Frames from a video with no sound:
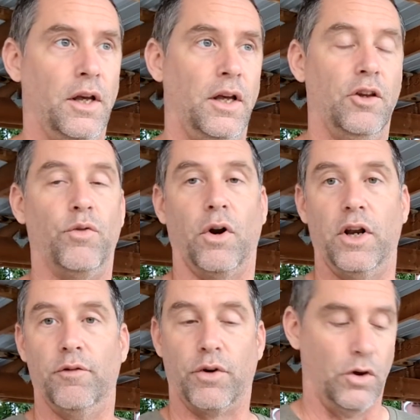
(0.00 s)
is very
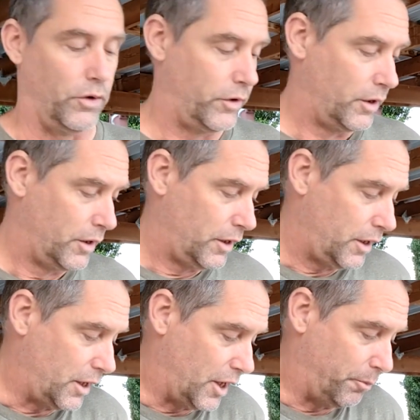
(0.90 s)
difficult.
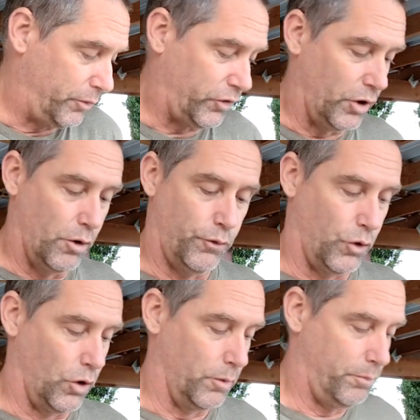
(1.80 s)
So
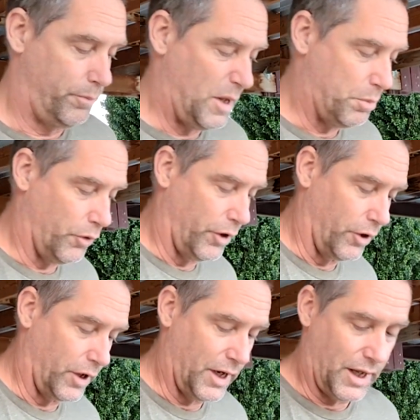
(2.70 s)
for people that are
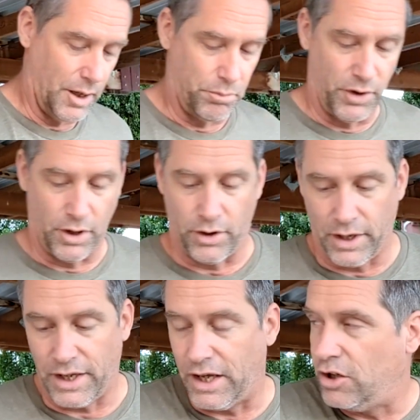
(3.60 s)
getting up there in
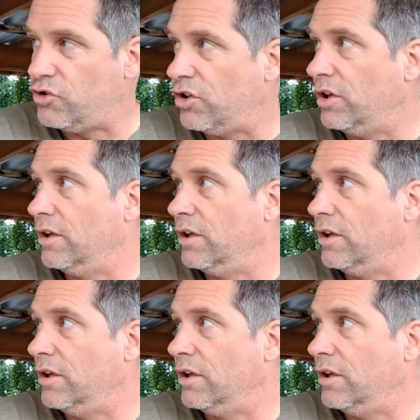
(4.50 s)
age,